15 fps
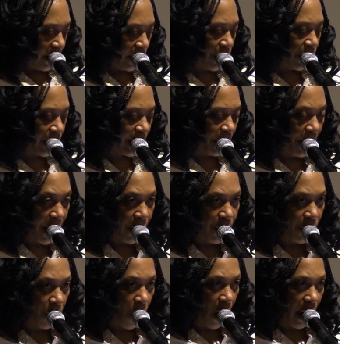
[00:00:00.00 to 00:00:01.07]
Do you see better
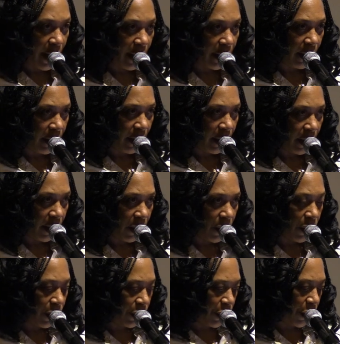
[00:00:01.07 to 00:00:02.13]
in one
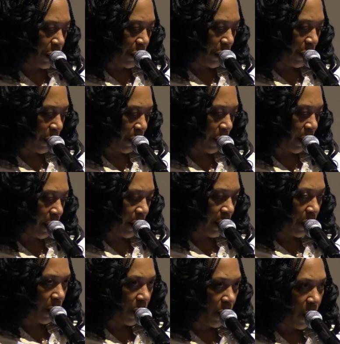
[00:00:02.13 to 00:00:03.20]
or two?
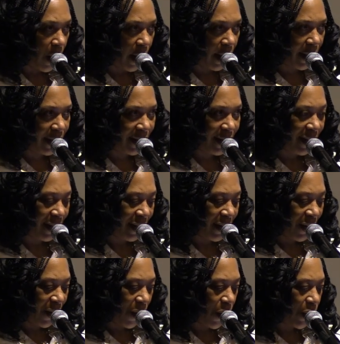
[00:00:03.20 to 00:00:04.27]
One
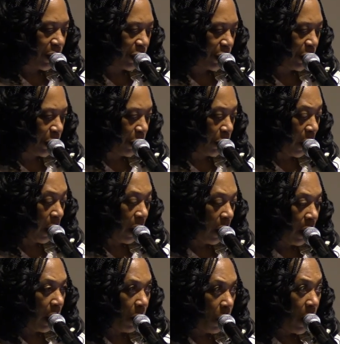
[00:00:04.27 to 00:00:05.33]
or two?
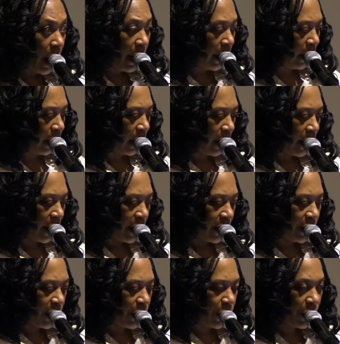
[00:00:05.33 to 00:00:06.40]
One.
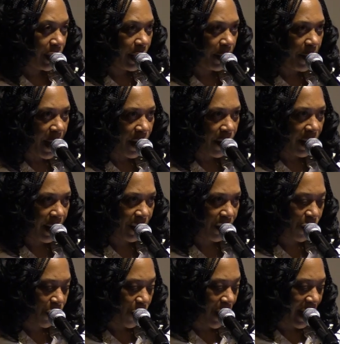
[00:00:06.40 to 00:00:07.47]
Do you see better in
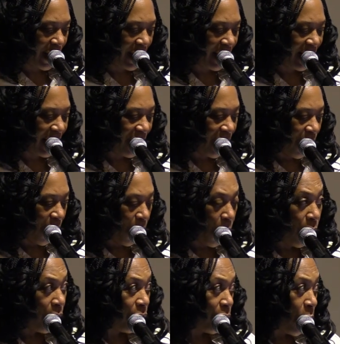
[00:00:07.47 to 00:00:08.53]
three
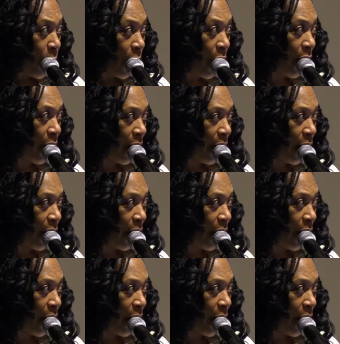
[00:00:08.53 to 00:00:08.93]
or four?